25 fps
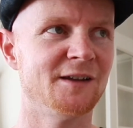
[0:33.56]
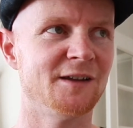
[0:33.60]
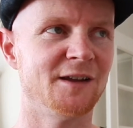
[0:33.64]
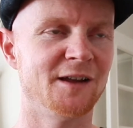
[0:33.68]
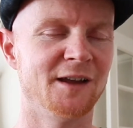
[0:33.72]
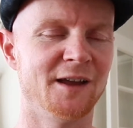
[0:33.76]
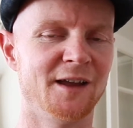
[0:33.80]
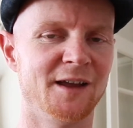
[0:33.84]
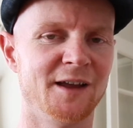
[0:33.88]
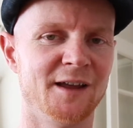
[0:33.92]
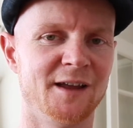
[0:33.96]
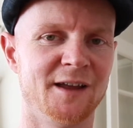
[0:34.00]

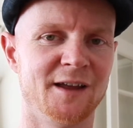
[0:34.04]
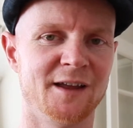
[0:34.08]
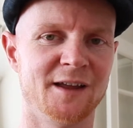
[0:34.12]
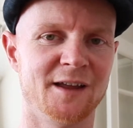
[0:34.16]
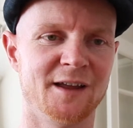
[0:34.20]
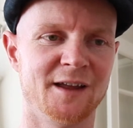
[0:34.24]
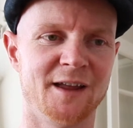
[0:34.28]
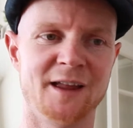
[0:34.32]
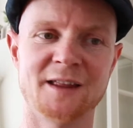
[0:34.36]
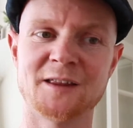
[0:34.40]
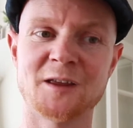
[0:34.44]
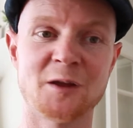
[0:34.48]

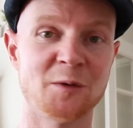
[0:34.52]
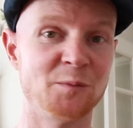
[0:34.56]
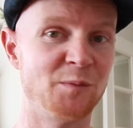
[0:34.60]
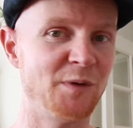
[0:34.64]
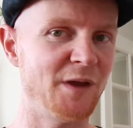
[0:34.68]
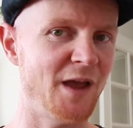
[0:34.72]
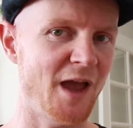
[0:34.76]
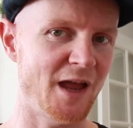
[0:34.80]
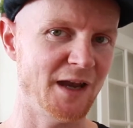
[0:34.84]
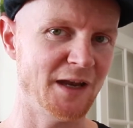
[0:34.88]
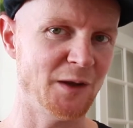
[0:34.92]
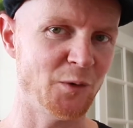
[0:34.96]
It can
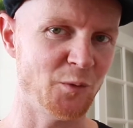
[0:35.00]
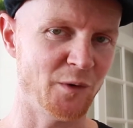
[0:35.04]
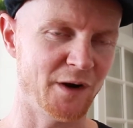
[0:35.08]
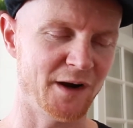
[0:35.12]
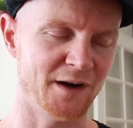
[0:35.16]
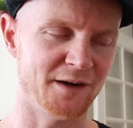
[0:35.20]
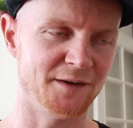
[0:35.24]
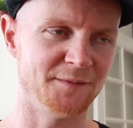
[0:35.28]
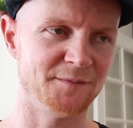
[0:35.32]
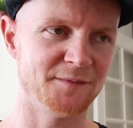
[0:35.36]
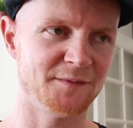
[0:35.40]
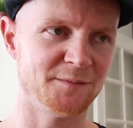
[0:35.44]
be
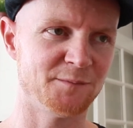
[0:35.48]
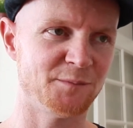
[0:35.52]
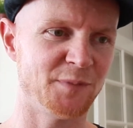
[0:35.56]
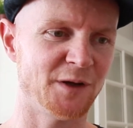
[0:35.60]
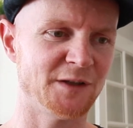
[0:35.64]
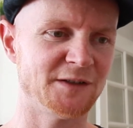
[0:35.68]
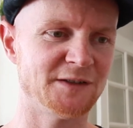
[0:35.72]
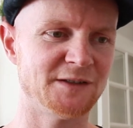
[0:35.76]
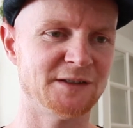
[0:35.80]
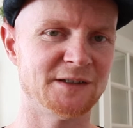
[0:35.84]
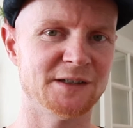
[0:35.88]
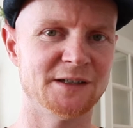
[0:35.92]
anywhere.
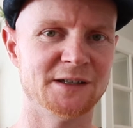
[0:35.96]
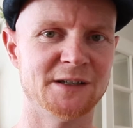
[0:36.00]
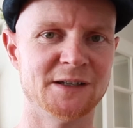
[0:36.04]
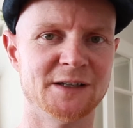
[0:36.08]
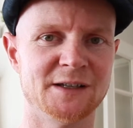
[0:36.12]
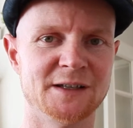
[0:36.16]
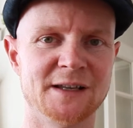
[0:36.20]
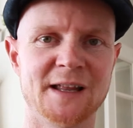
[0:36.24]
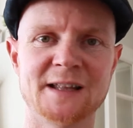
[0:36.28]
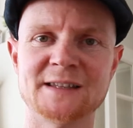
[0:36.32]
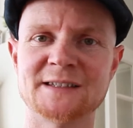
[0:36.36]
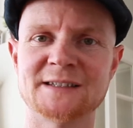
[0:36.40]
But
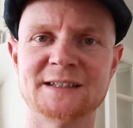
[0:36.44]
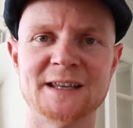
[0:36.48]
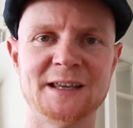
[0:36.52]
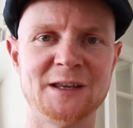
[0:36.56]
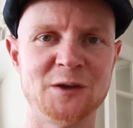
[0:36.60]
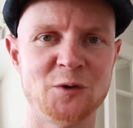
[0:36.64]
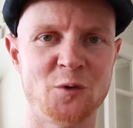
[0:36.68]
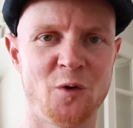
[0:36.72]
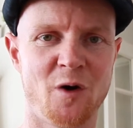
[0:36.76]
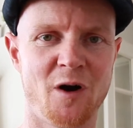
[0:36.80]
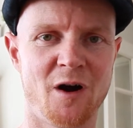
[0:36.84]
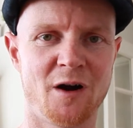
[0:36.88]
let's say
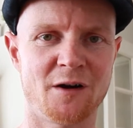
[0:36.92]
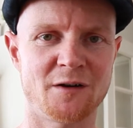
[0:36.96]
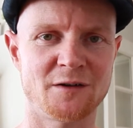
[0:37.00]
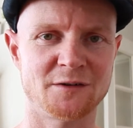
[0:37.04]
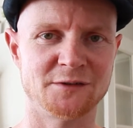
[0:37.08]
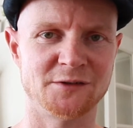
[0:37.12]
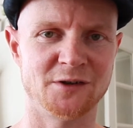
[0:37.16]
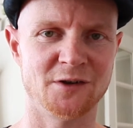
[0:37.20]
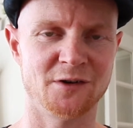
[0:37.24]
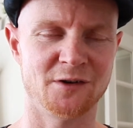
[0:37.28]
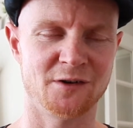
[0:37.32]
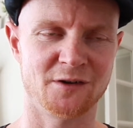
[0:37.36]
you are
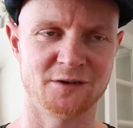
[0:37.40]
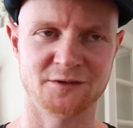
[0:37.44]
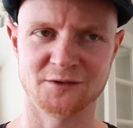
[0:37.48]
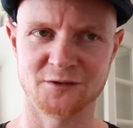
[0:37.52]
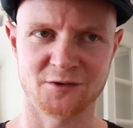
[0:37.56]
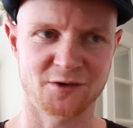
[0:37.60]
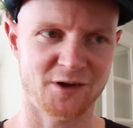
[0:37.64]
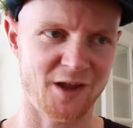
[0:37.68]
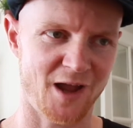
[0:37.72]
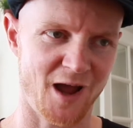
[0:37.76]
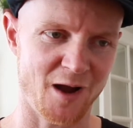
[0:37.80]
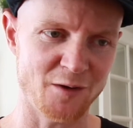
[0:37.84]
on
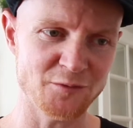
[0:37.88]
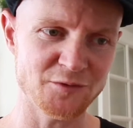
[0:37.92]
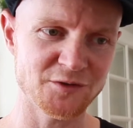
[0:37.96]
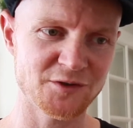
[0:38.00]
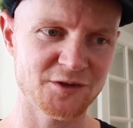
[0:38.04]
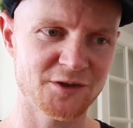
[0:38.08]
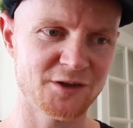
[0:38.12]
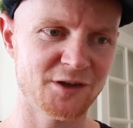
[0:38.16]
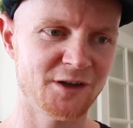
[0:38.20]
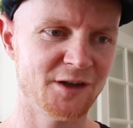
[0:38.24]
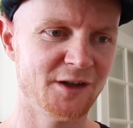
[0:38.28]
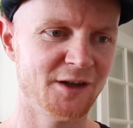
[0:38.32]
your
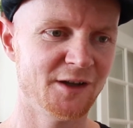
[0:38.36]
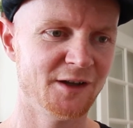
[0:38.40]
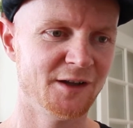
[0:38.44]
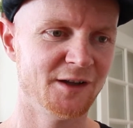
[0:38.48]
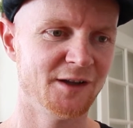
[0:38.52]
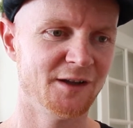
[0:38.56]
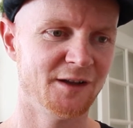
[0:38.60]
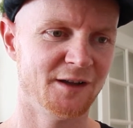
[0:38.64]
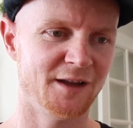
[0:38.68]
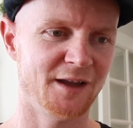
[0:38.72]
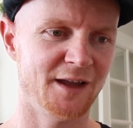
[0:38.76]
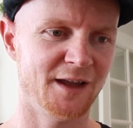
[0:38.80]
couch
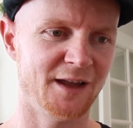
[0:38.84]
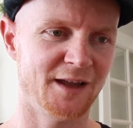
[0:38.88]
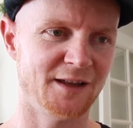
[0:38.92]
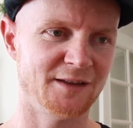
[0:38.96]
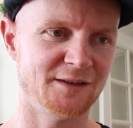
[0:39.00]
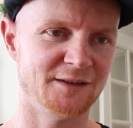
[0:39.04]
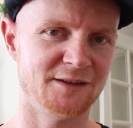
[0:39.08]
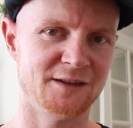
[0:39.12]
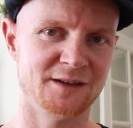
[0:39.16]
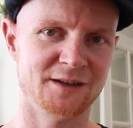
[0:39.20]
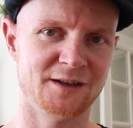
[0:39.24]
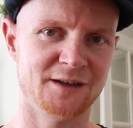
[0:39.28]

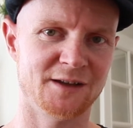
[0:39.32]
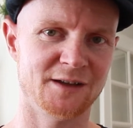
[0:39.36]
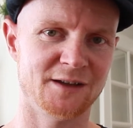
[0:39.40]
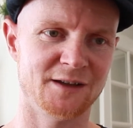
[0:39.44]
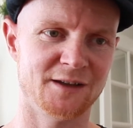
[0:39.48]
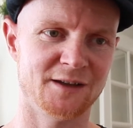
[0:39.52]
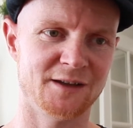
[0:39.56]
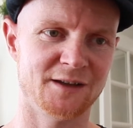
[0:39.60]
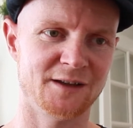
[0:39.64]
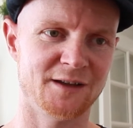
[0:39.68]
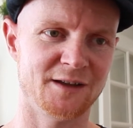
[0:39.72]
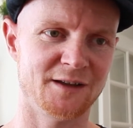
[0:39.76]
and
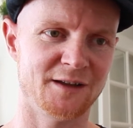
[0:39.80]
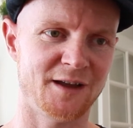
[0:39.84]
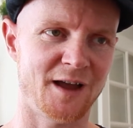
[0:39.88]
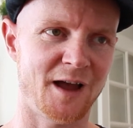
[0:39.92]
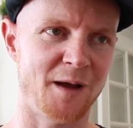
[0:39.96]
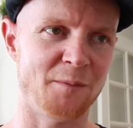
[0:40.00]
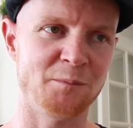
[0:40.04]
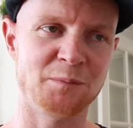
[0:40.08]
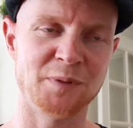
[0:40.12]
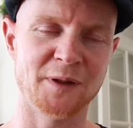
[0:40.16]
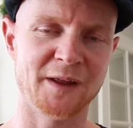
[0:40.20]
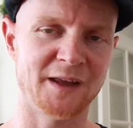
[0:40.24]

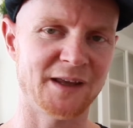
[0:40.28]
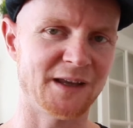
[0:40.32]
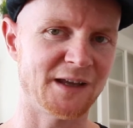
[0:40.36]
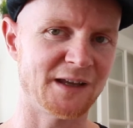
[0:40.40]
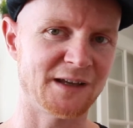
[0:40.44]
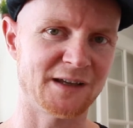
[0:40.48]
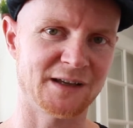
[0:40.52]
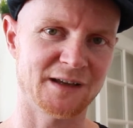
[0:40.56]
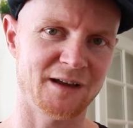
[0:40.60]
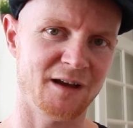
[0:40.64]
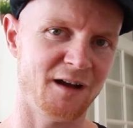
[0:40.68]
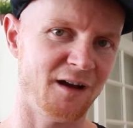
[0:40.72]
I'm
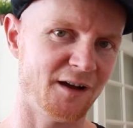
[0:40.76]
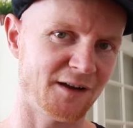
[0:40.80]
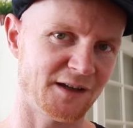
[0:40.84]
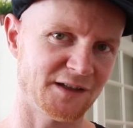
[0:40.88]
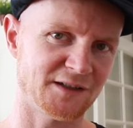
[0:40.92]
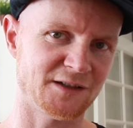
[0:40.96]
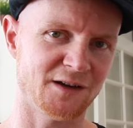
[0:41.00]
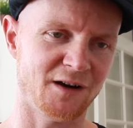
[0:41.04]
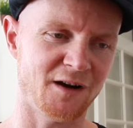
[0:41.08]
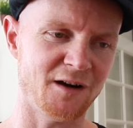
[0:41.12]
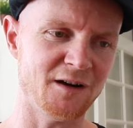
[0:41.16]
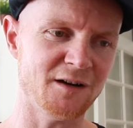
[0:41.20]
playing a
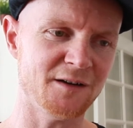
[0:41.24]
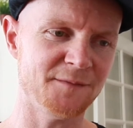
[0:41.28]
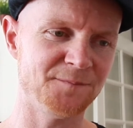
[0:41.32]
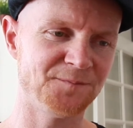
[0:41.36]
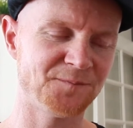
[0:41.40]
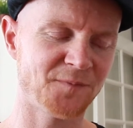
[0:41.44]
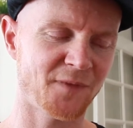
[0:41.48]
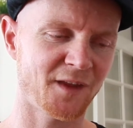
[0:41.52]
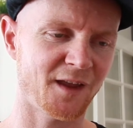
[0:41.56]
guitar.